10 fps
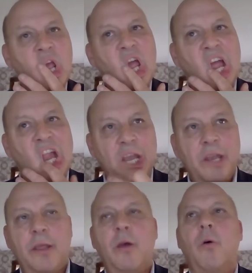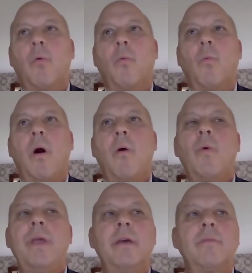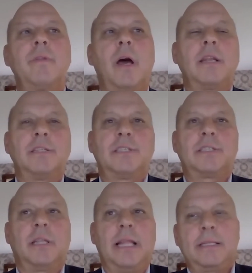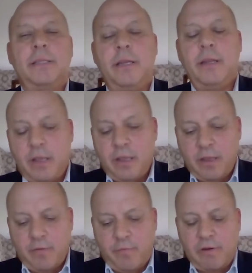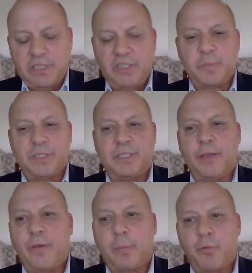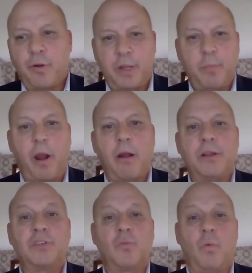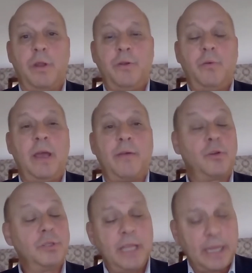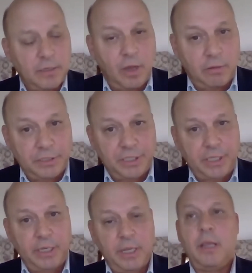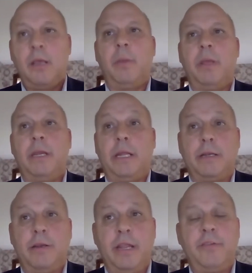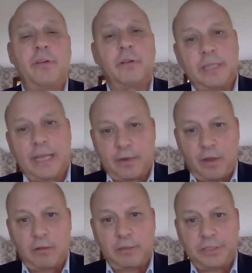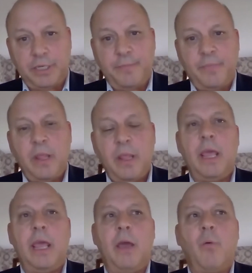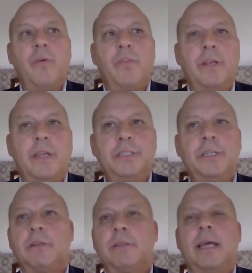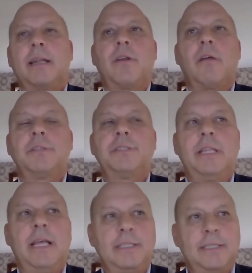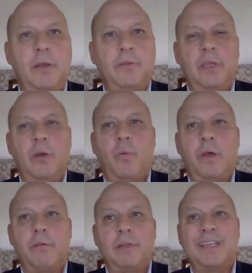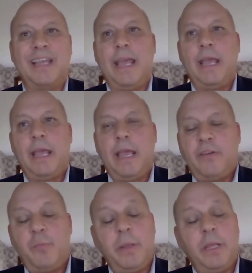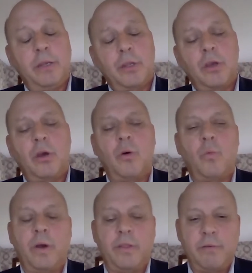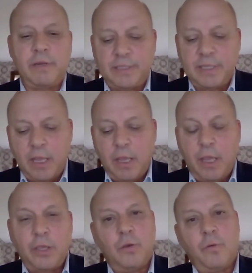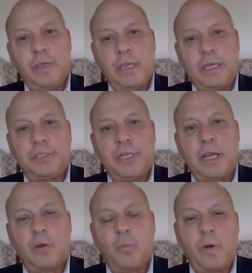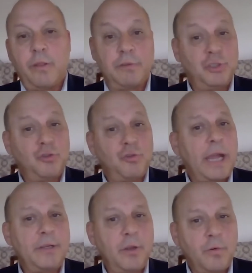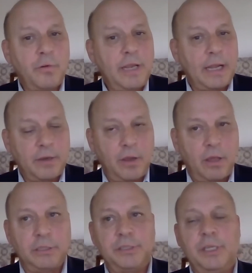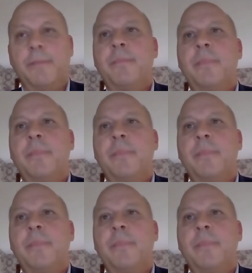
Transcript: And what we have done is selected very specific printing partners, one who have good technology, meaning digital technology. And with the digital technology that's out there, whether it's HP Indigo, whether it's UV inkjet, or whether it's dry toner technology,